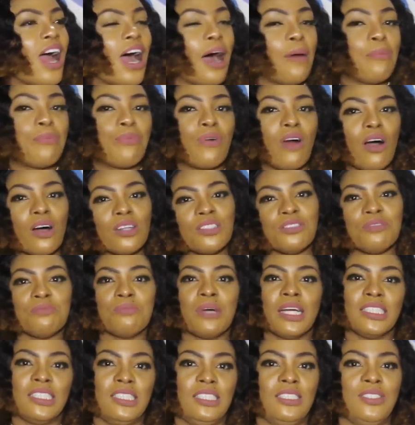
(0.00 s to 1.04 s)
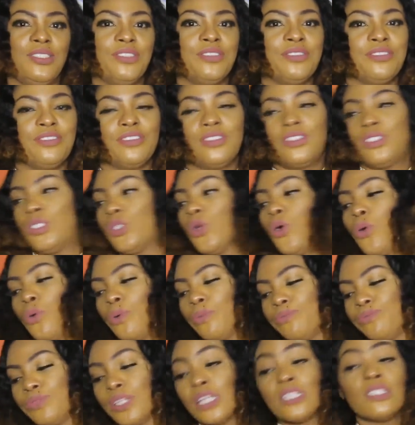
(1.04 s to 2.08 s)
I'm proud of myself.
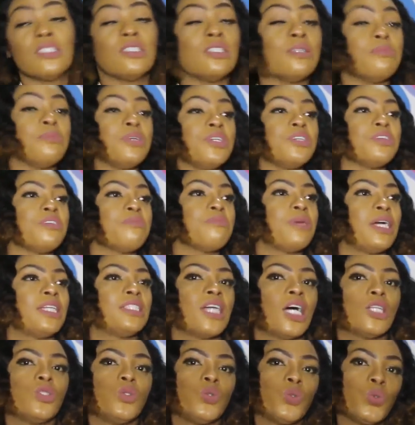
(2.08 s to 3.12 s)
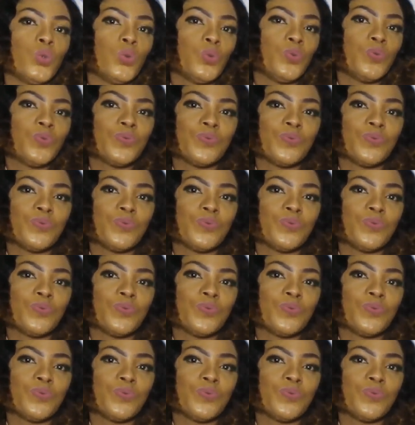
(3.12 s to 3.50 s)
So that is the meaning of my tattoo.